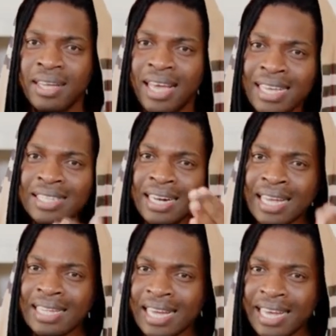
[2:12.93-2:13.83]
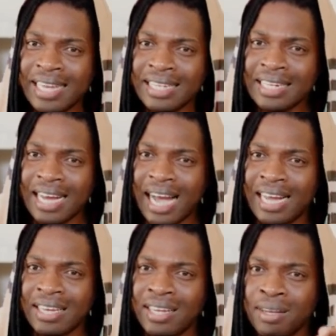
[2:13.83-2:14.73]
Here's another Kenyan
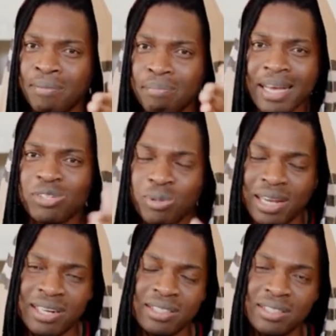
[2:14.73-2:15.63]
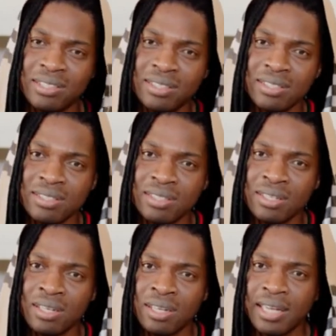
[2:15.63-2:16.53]
guy, Maxwell.
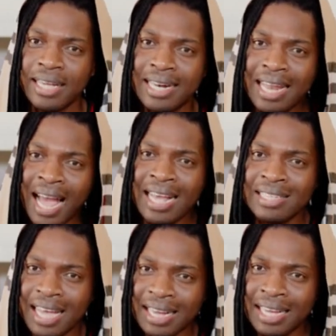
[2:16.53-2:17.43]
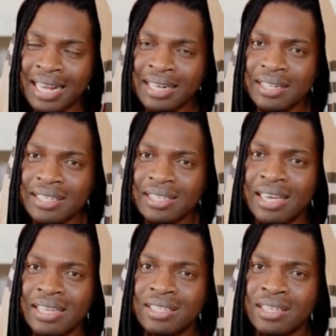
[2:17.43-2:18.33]
He lies again. He
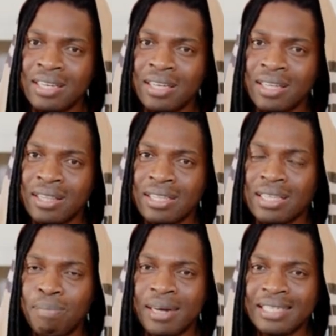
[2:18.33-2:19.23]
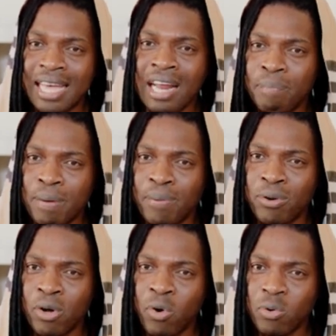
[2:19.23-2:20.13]
says there's about 10
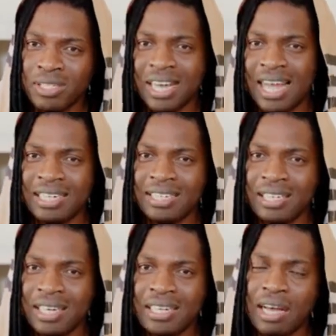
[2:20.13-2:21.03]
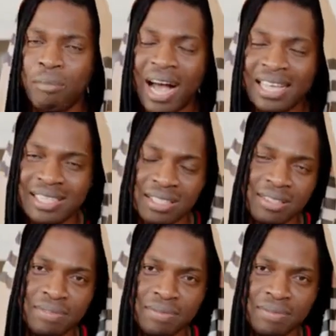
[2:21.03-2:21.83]
people who died in Nyabuhanzi.